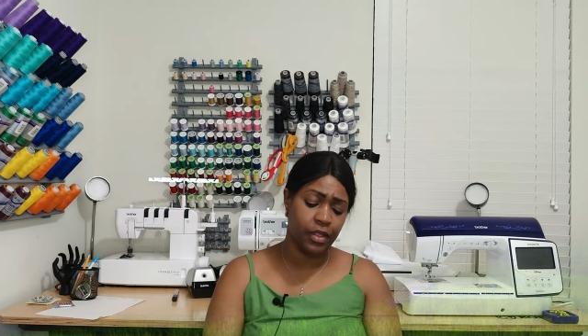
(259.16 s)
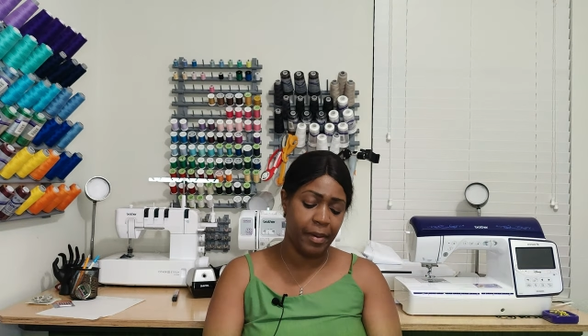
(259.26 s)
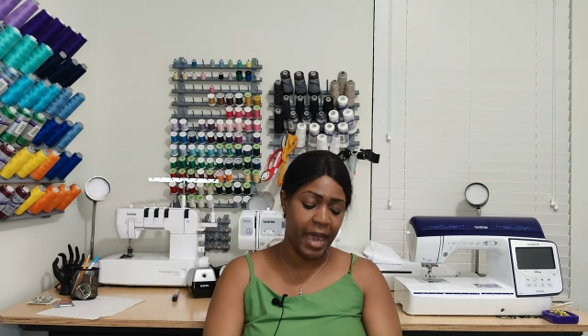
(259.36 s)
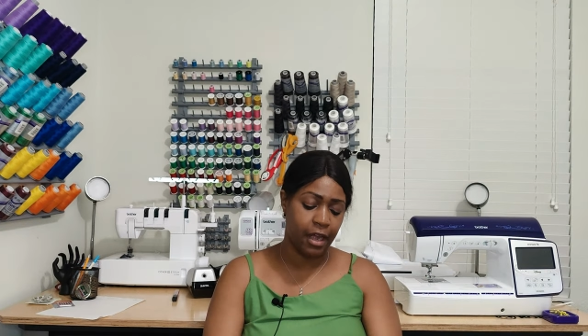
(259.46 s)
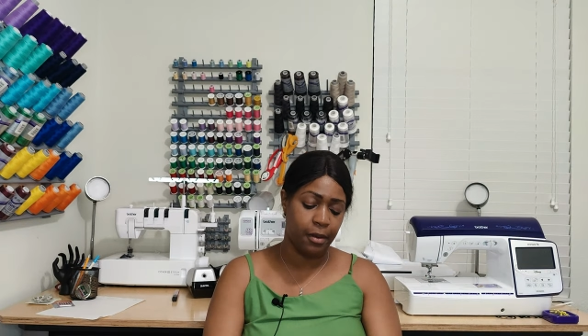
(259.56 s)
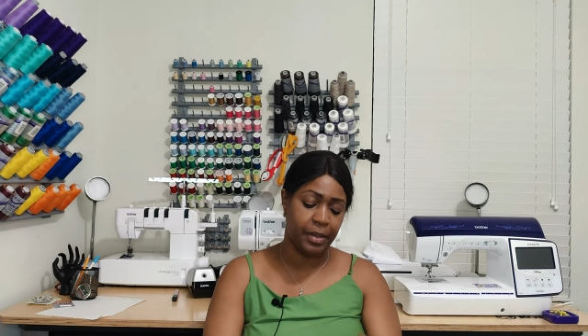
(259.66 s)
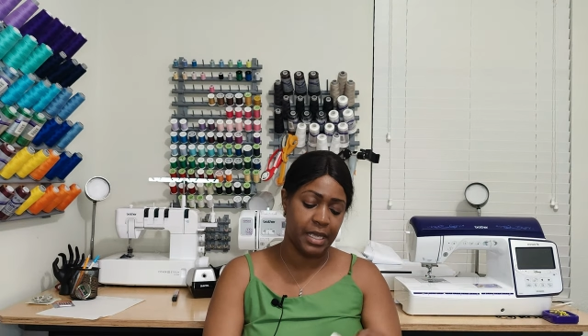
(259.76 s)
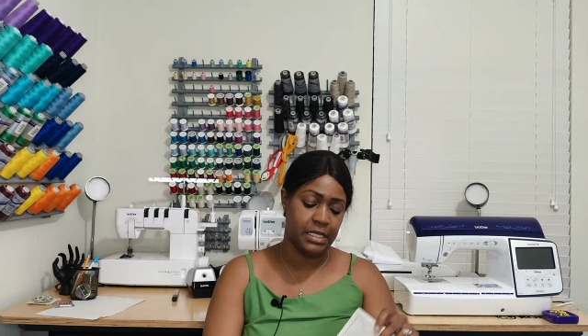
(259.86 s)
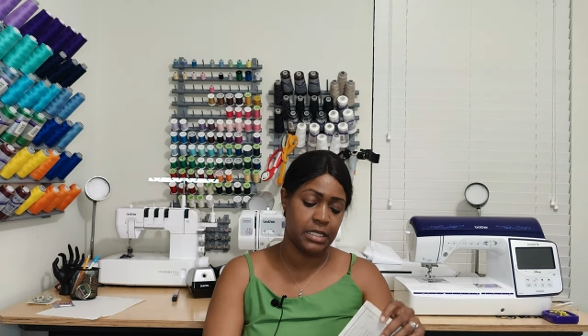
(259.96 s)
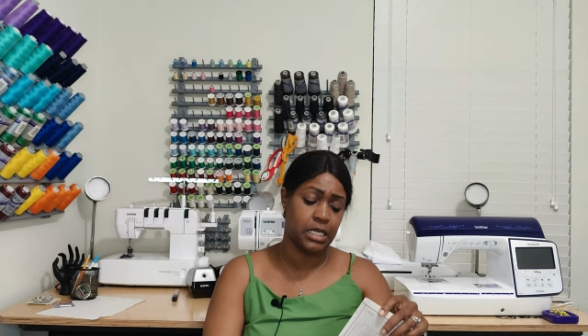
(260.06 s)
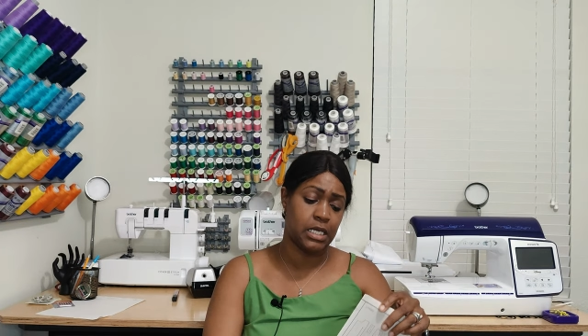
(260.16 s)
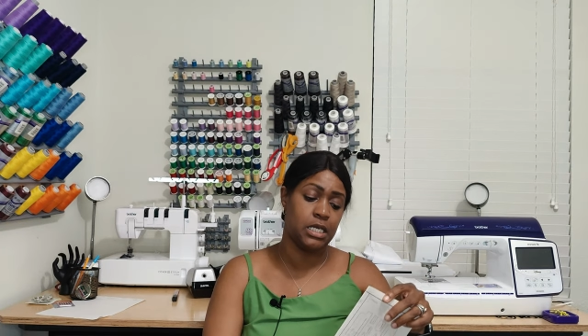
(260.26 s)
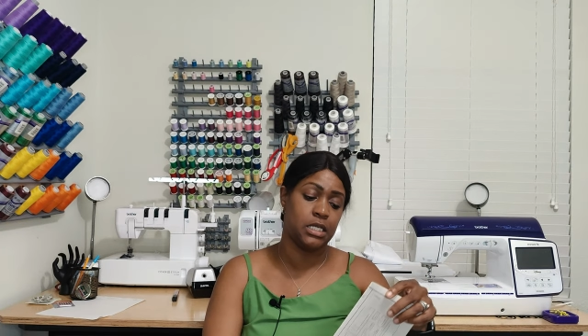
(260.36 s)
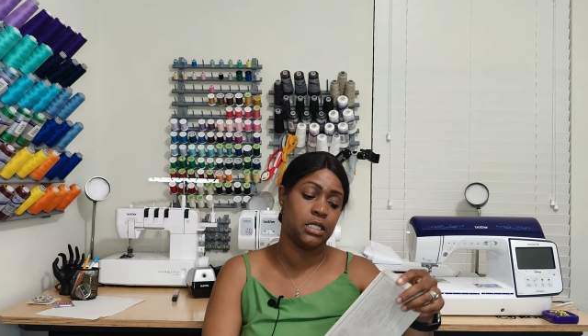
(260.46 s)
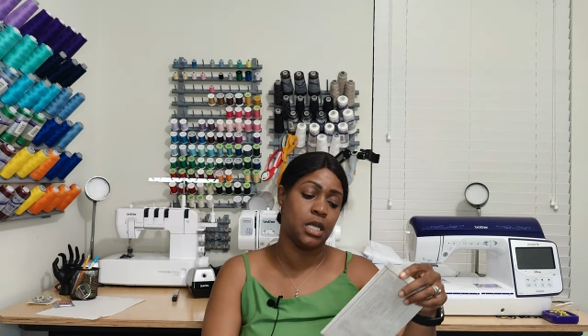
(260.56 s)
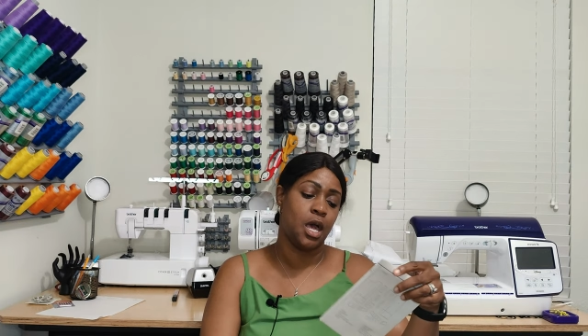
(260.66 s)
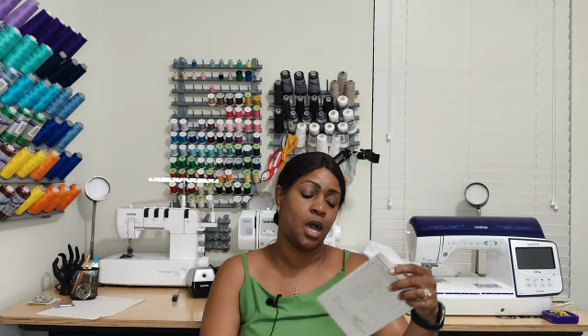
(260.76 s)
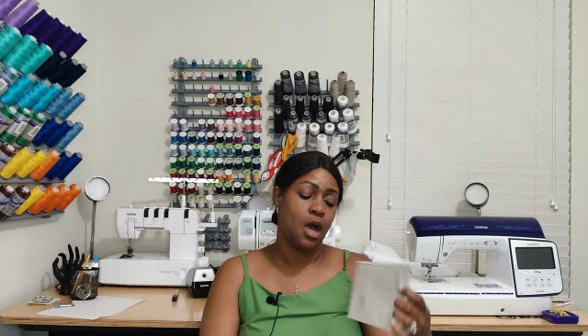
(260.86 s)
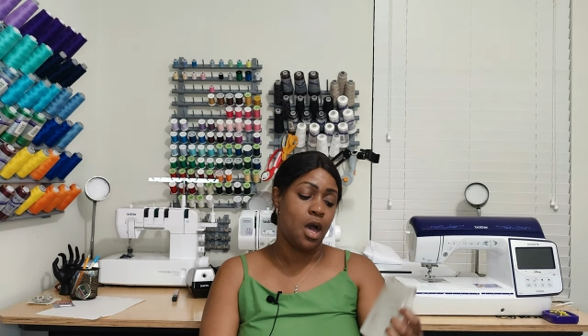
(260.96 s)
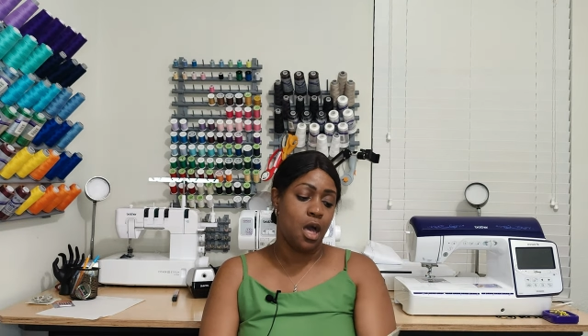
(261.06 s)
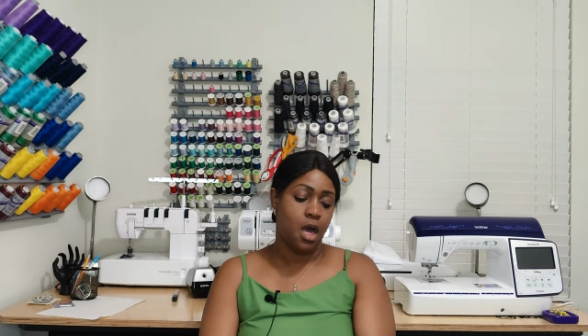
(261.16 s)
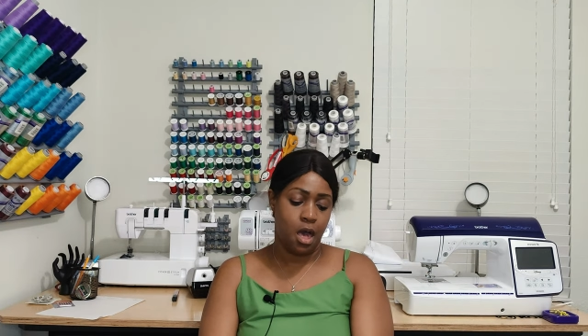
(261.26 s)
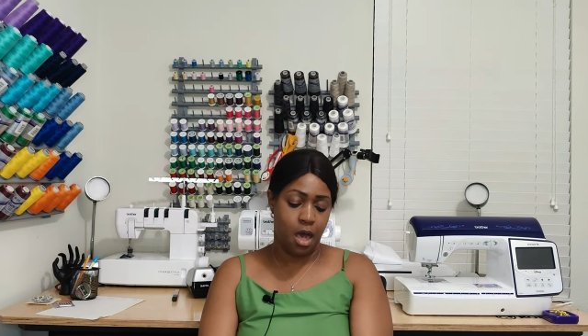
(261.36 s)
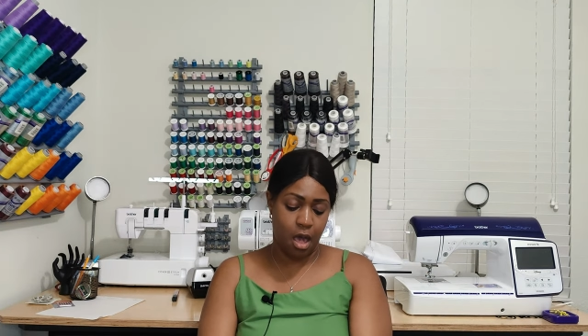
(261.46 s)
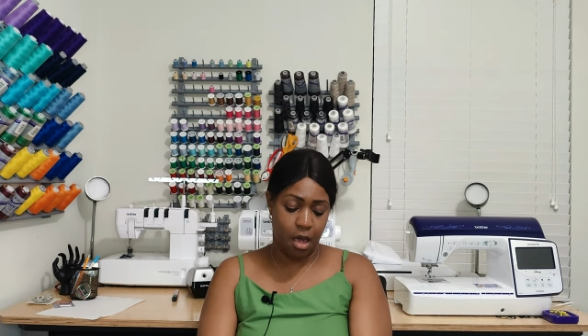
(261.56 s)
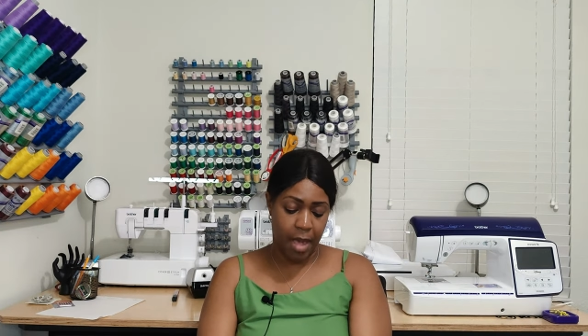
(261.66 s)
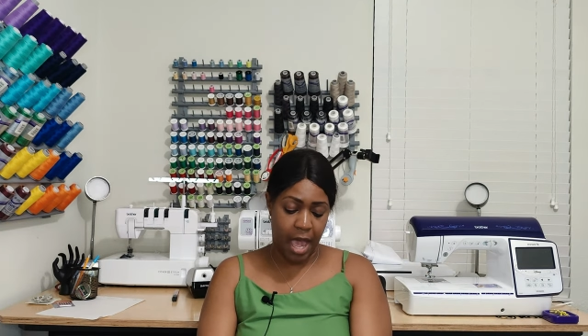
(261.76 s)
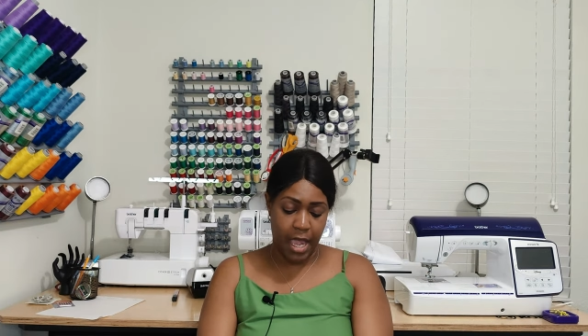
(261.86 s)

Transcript: the pattern pieces, um,